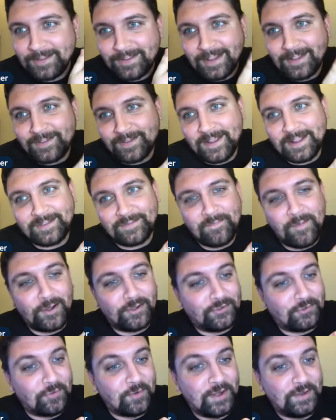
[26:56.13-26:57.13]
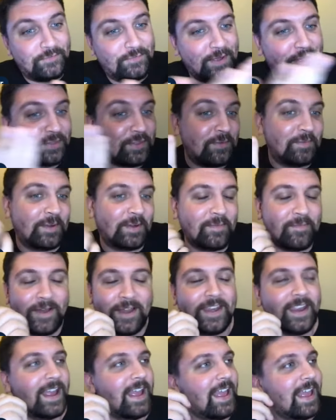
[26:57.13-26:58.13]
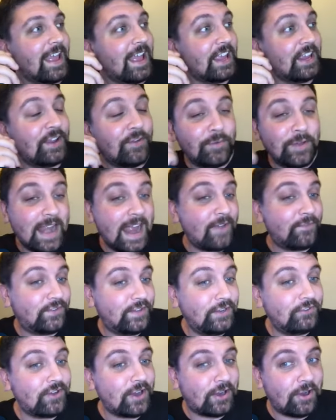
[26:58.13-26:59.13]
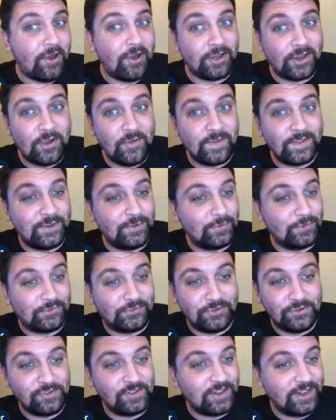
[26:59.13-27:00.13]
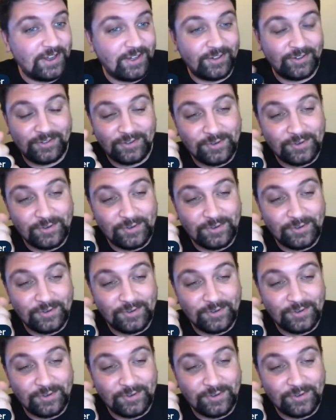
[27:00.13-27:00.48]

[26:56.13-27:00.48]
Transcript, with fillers: it's it's, it's March 25th. I mean, come on. You would have CJ Carr going through his junior year,